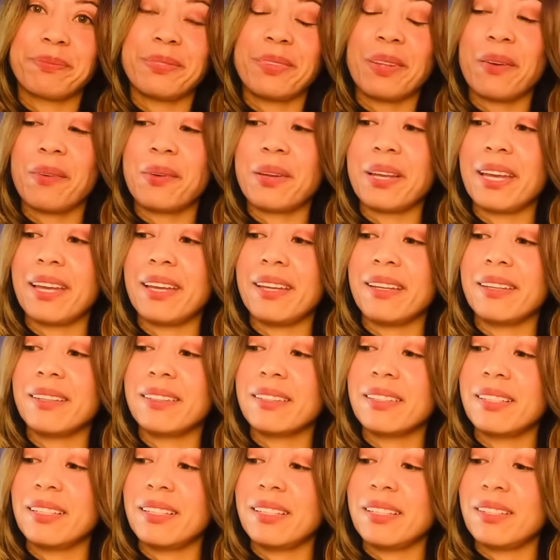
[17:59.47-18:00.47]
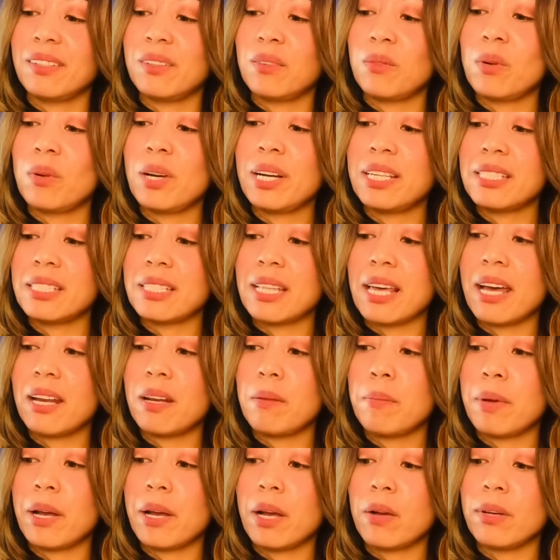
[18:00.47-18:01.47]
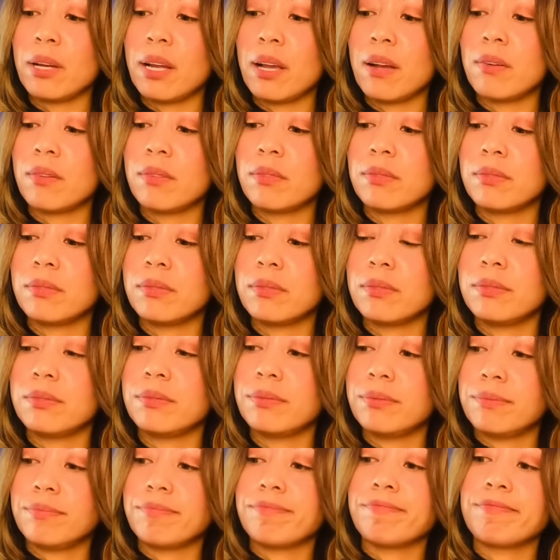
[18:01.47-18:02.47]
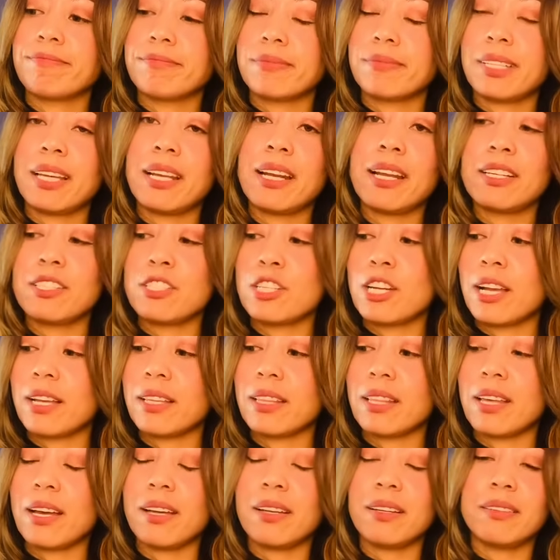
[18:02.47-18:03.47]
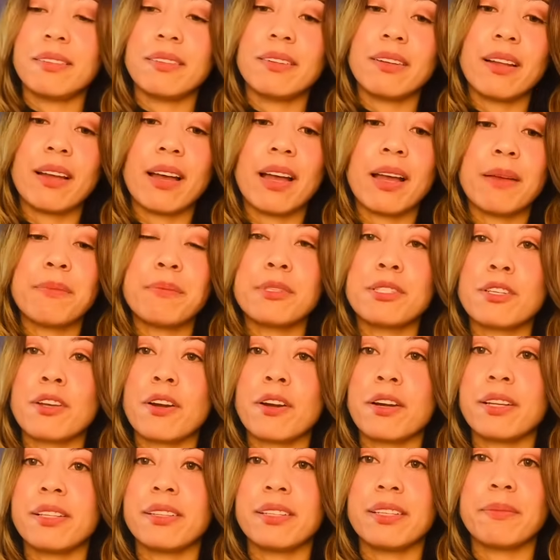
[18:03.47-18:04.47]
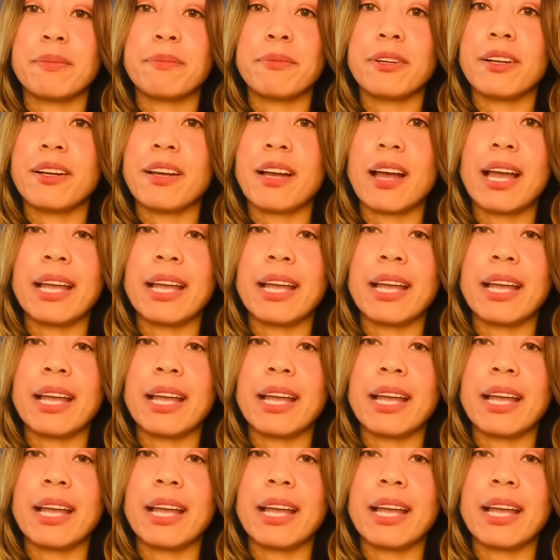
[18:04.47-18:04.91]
Okay. What is that about now? Can I check that? I'm sorry, Libra.